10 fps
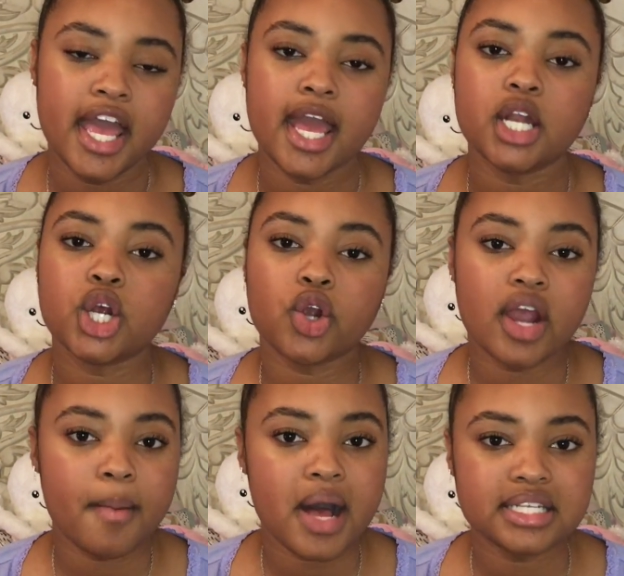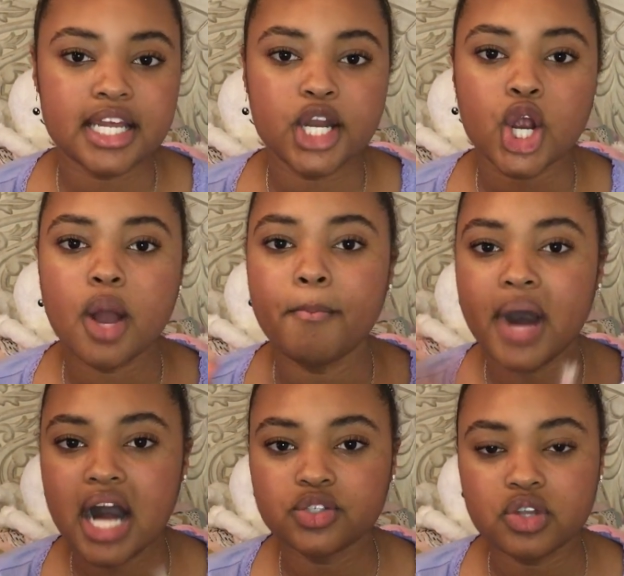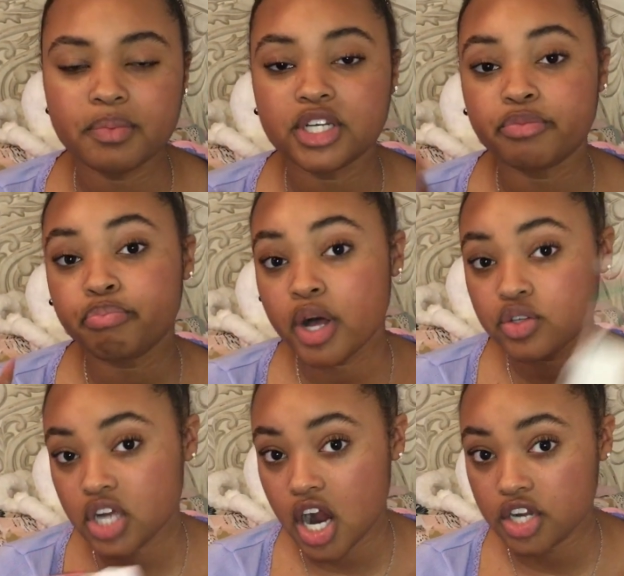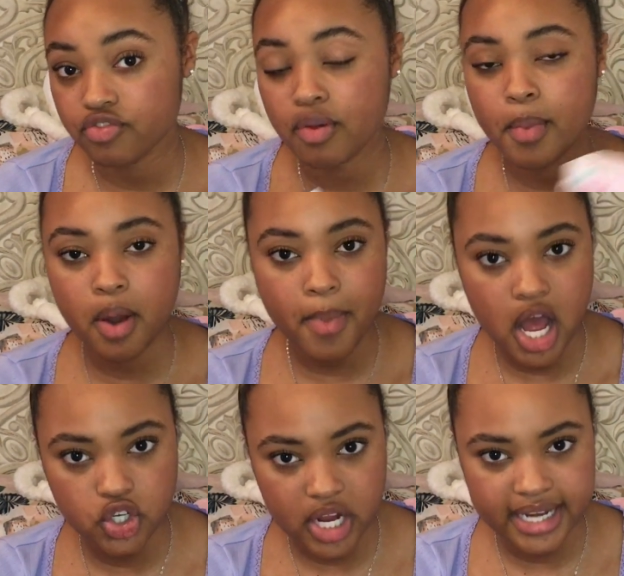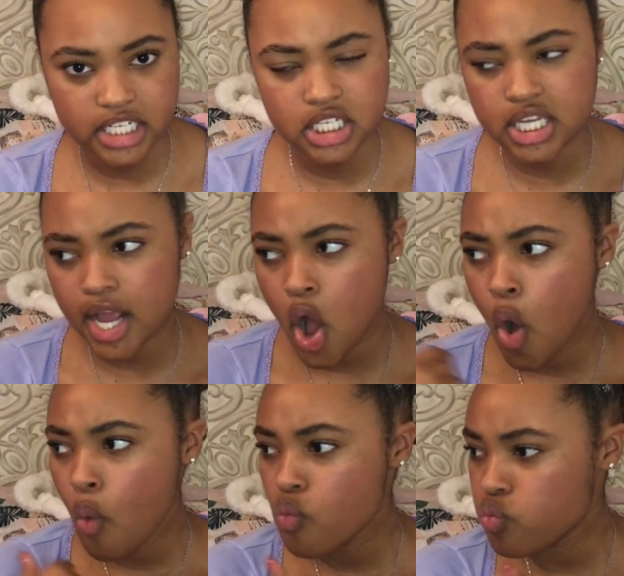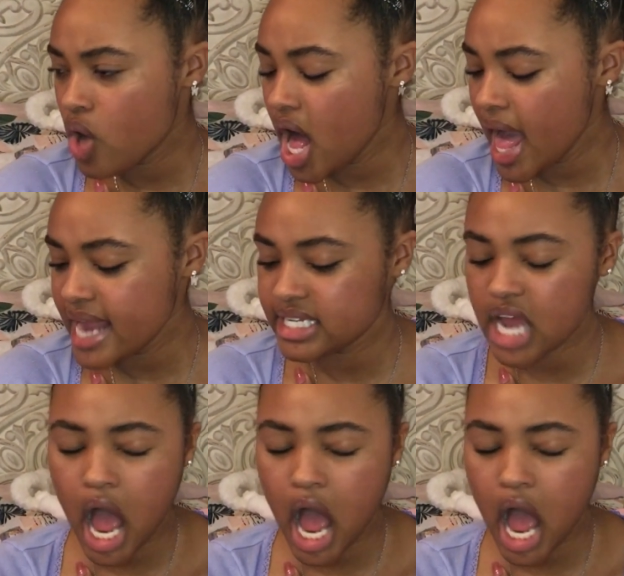and her grandma sent her a box with a bunch of postcards from her madre. And she's like, What?